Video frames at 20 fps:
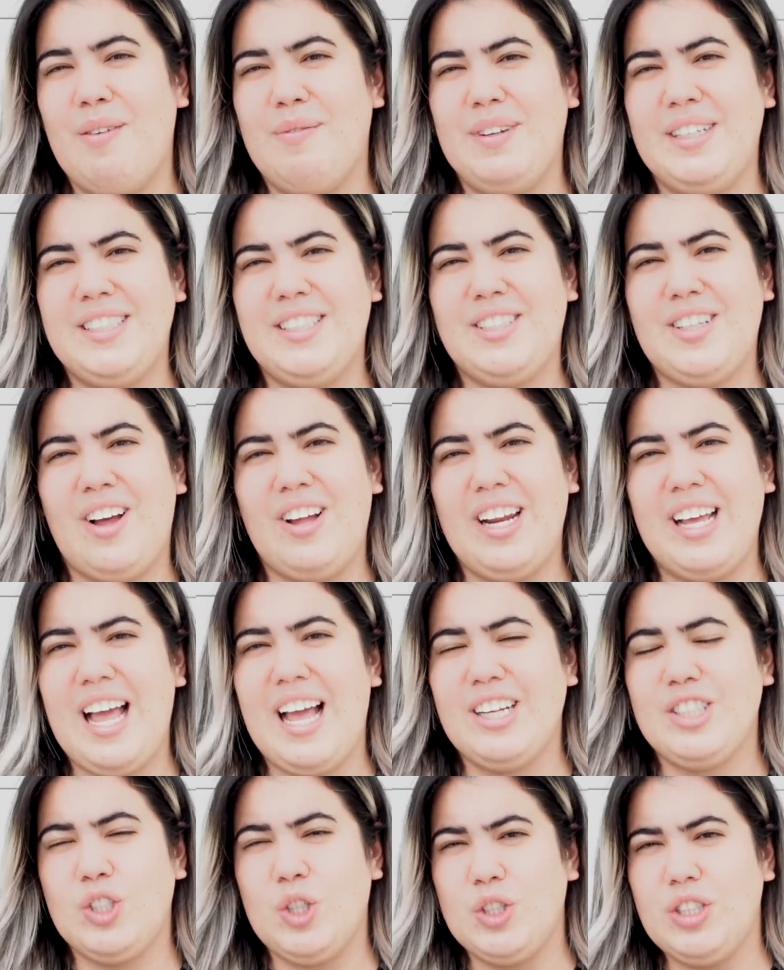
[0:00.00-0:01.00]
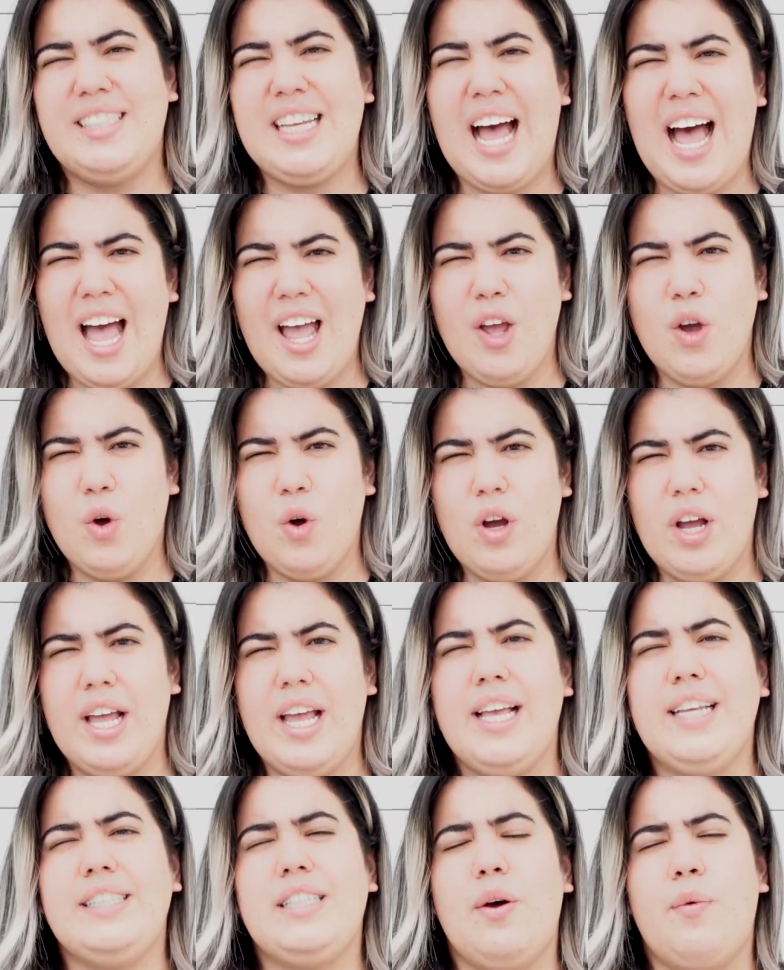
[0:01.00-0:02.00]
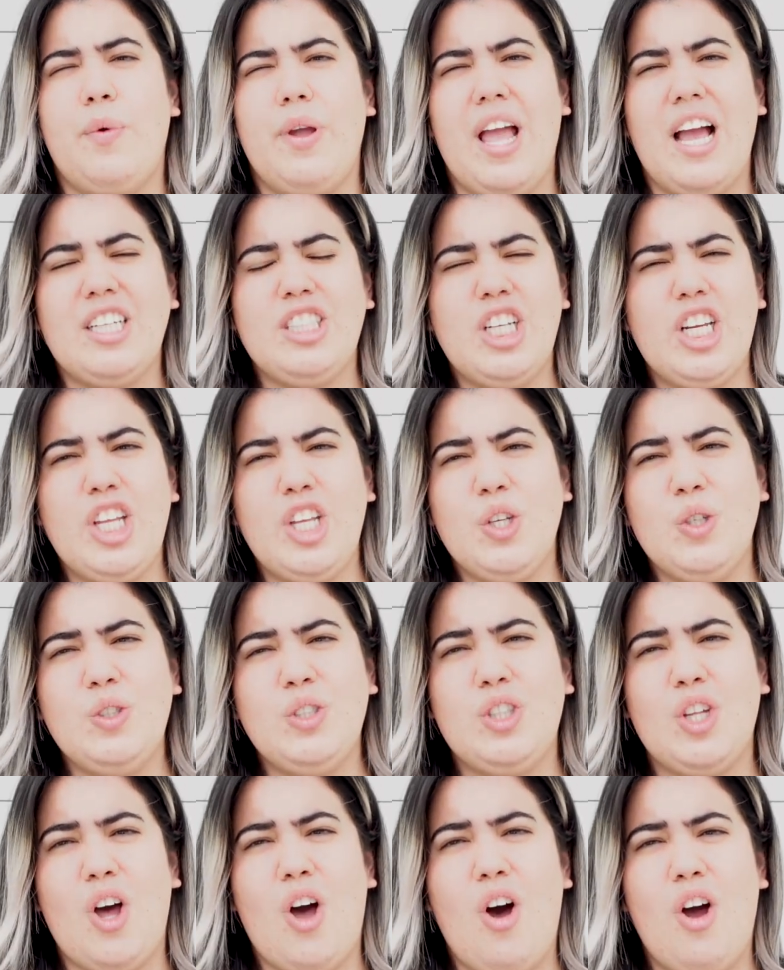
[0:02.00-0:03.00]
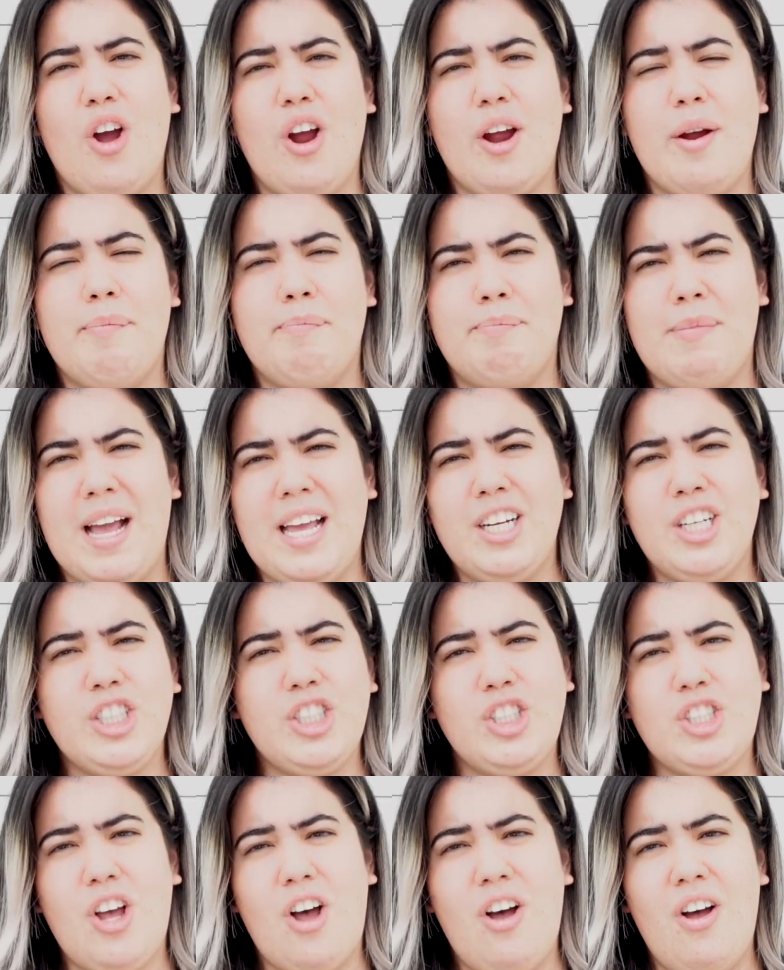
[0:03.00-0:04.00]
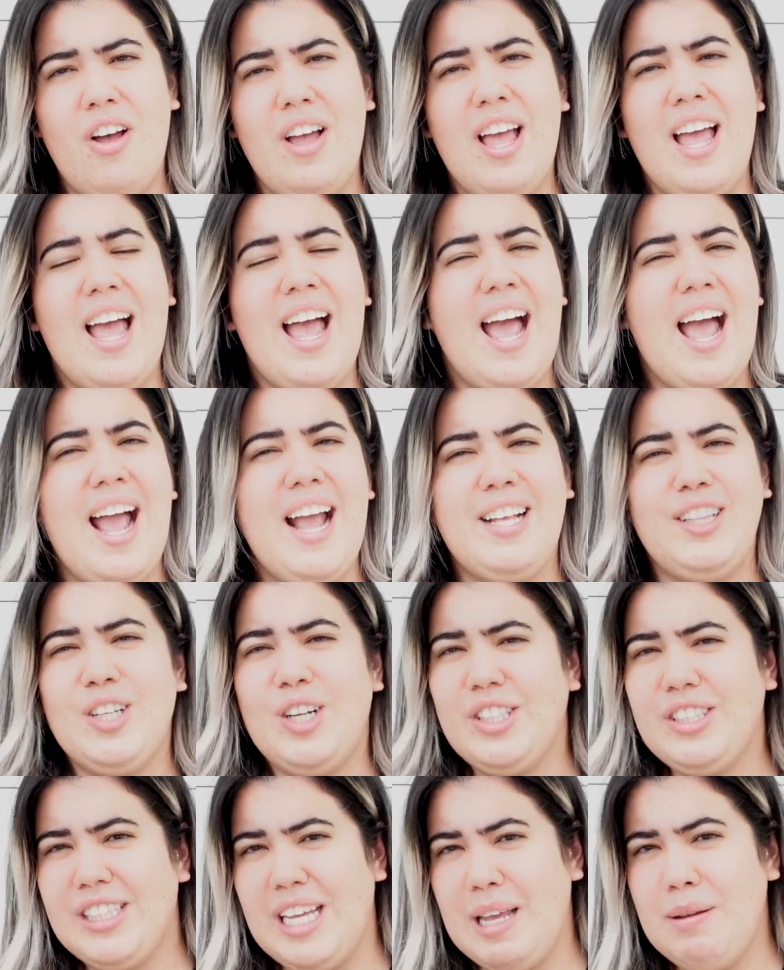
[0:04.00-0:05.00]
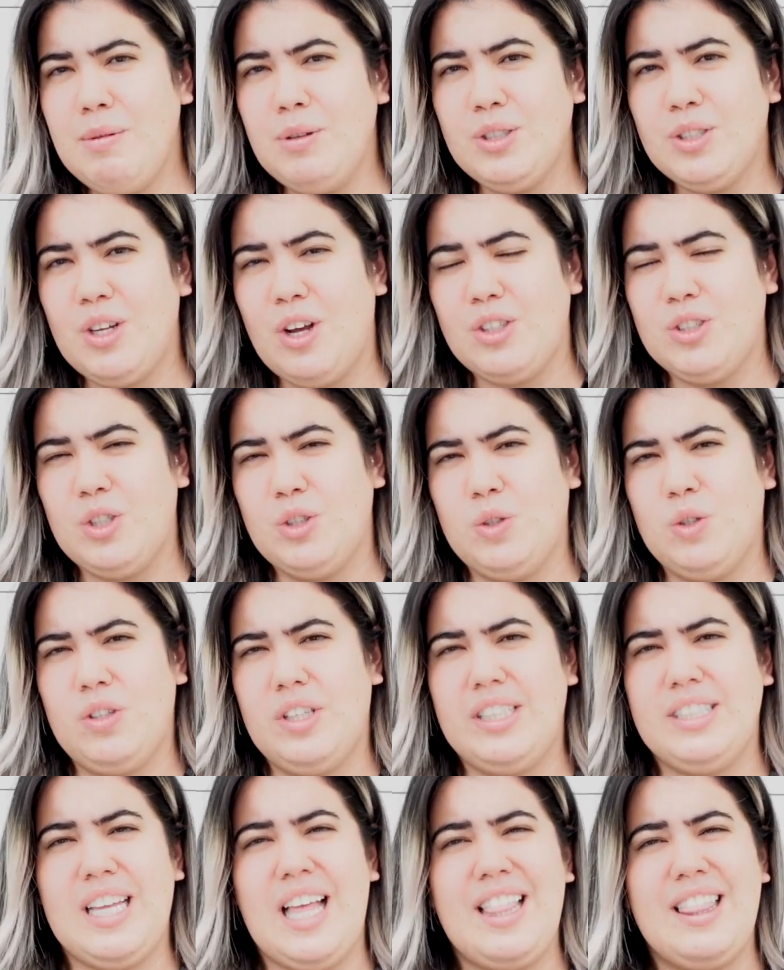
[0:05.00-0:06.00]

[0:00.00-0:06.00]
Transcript: installing actual tile, is that we actually used our miter saw and our table saw to do this.